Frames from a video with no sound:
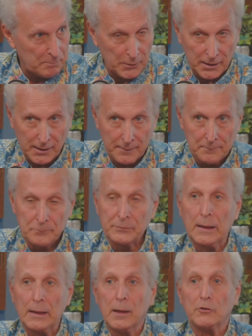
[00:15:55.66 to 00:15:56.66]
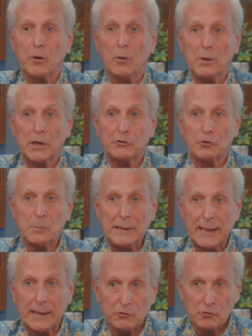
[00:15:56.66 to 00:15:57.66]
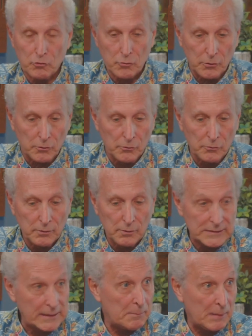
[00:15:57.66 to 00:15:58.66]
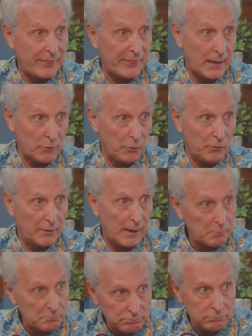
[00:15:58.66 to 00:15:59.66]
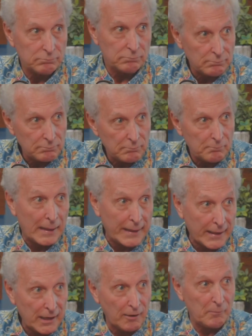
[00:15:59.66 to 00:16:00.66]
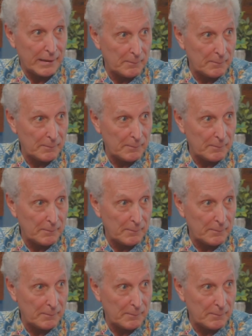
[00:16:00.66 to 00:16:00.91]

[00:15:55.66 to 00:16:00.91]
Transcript: that book. So assuming that's true, because I'm not that old. I'm Medicare, but I'm